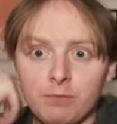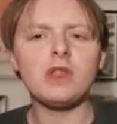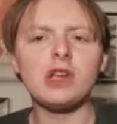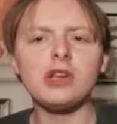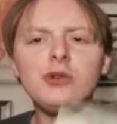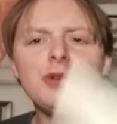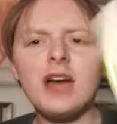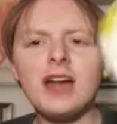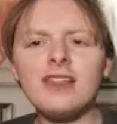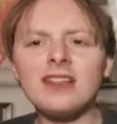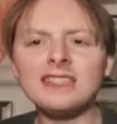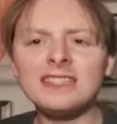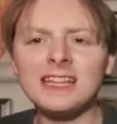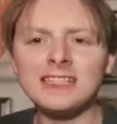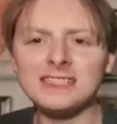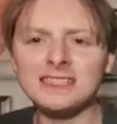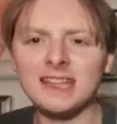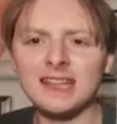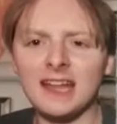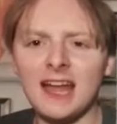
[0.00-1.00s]
You get the
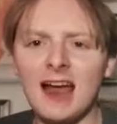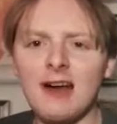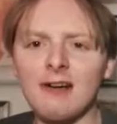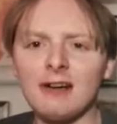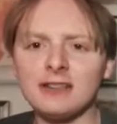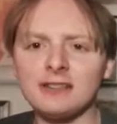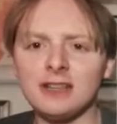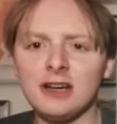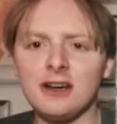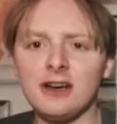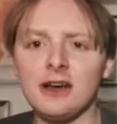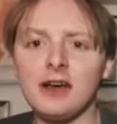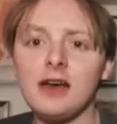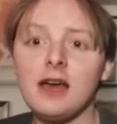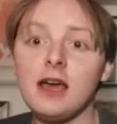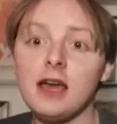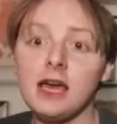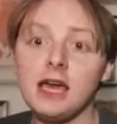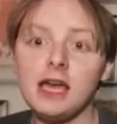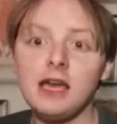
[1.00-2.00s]
sense that the character,
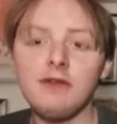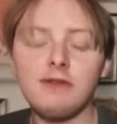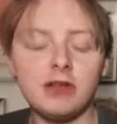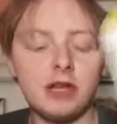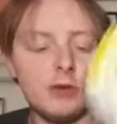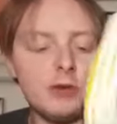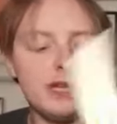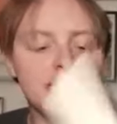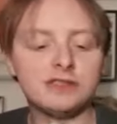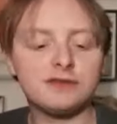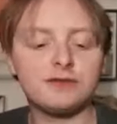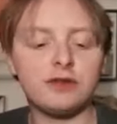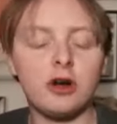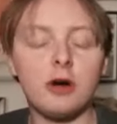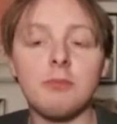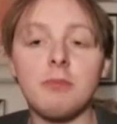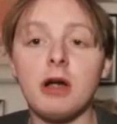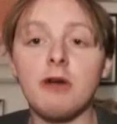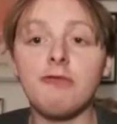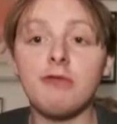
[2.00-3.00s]
even though he's
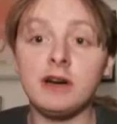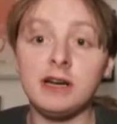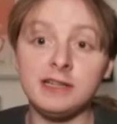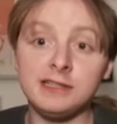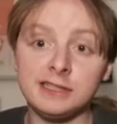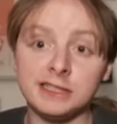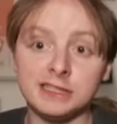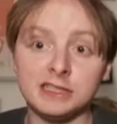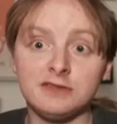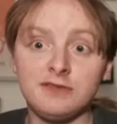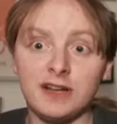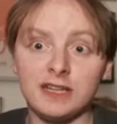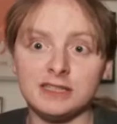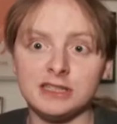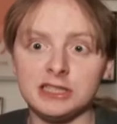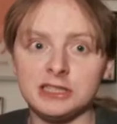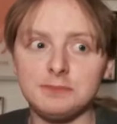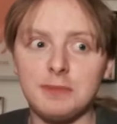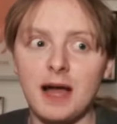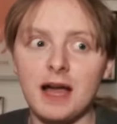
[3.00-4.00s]
from a really
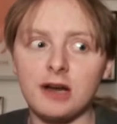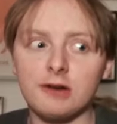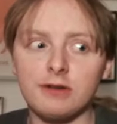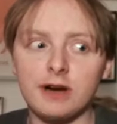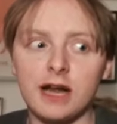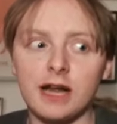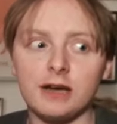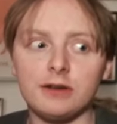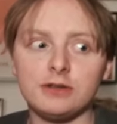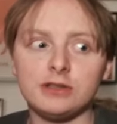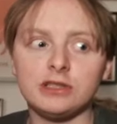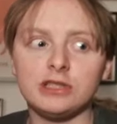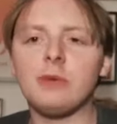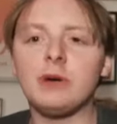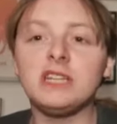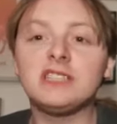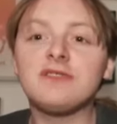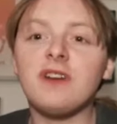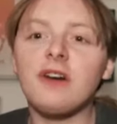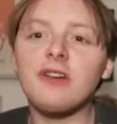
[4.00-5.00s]
disadvantaged background,
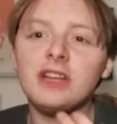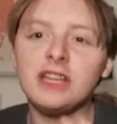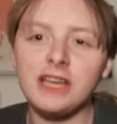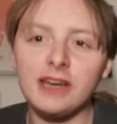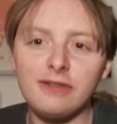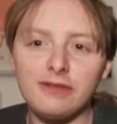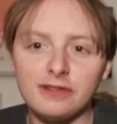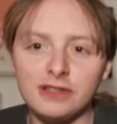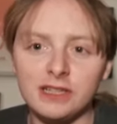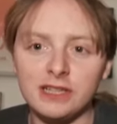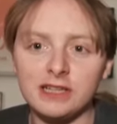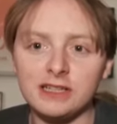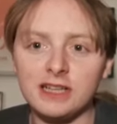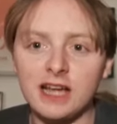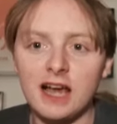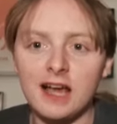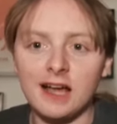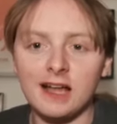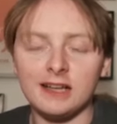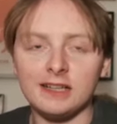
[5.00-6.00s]
he's very gifted,
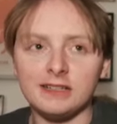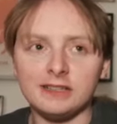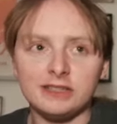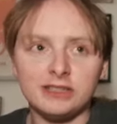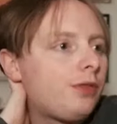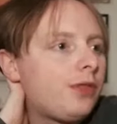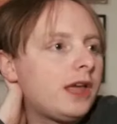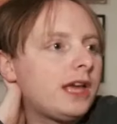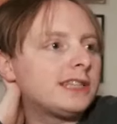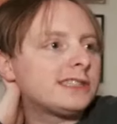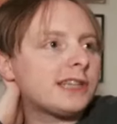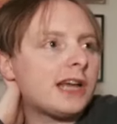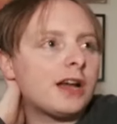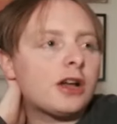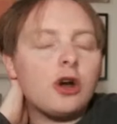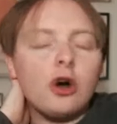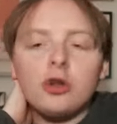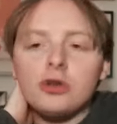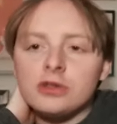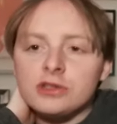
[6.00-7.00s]
and there's a
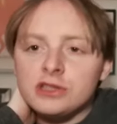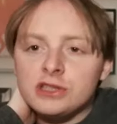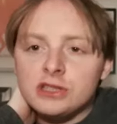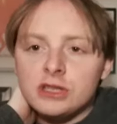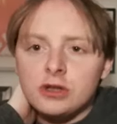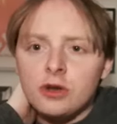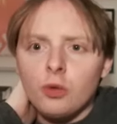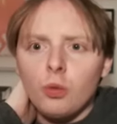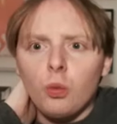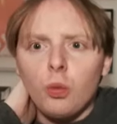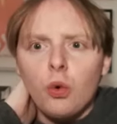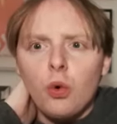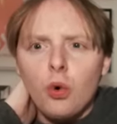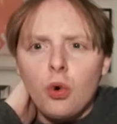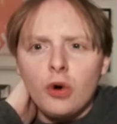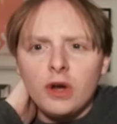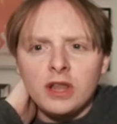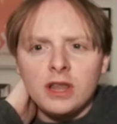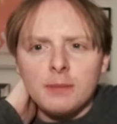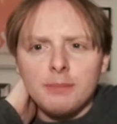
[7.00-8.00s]
constant
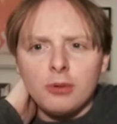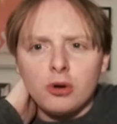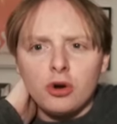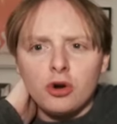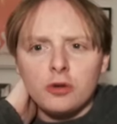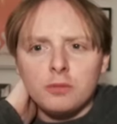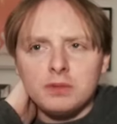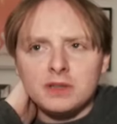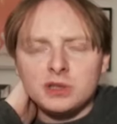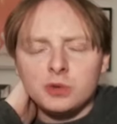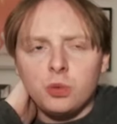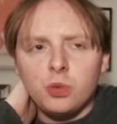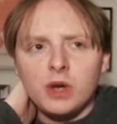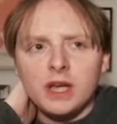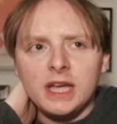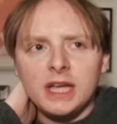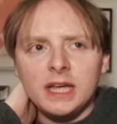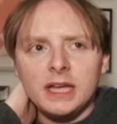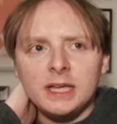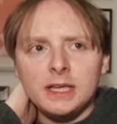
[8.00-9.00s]
war in the book
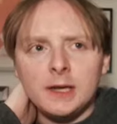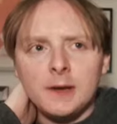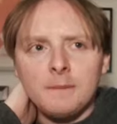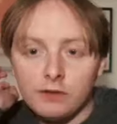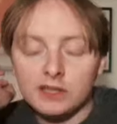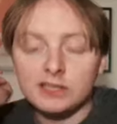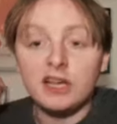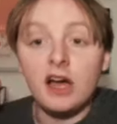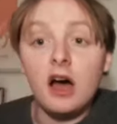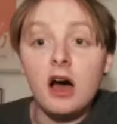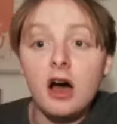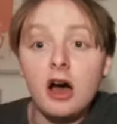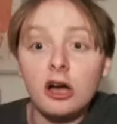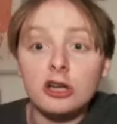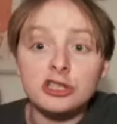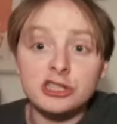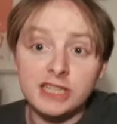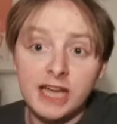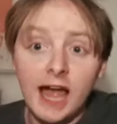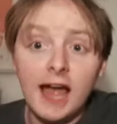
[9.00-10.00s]
between this
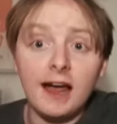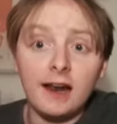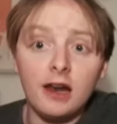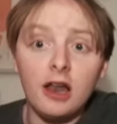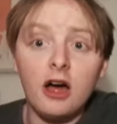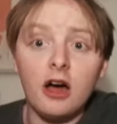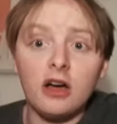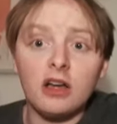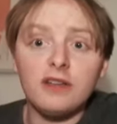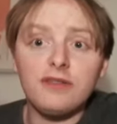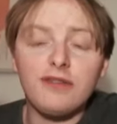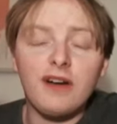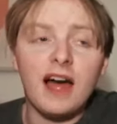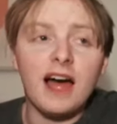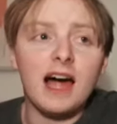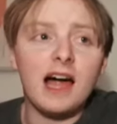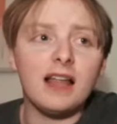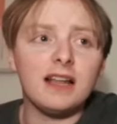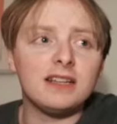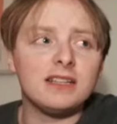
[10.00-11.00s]
harsh gang life
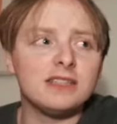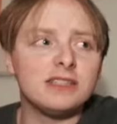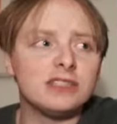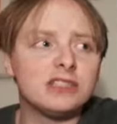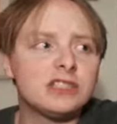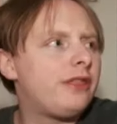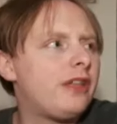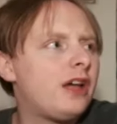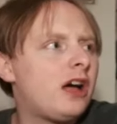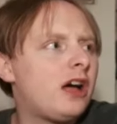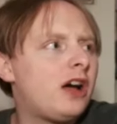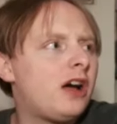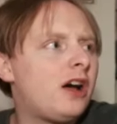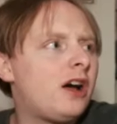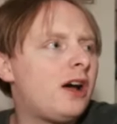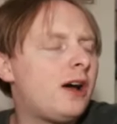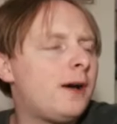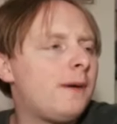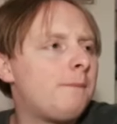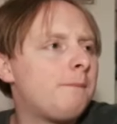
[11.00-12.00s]
and
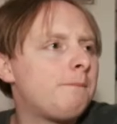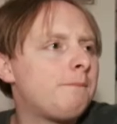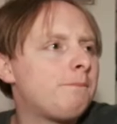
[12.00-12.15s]
the